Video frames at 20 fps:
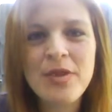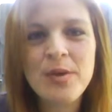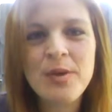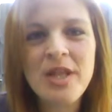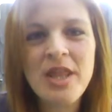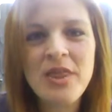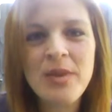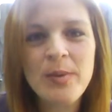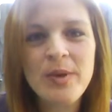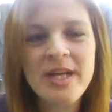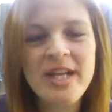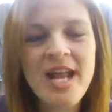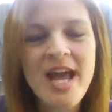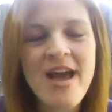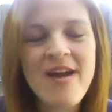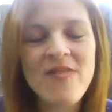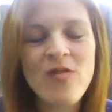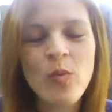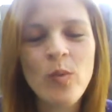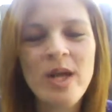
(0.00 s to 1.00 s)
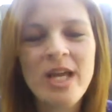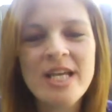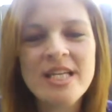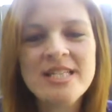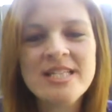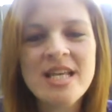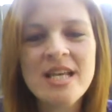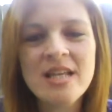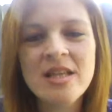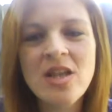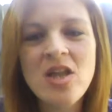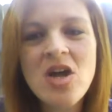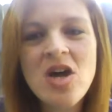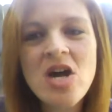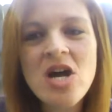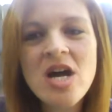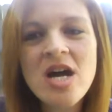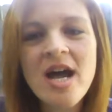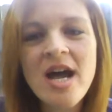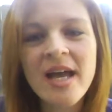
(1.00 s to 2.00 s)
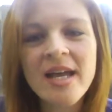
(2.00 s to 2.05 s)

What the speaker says: 33 and a half weeks along.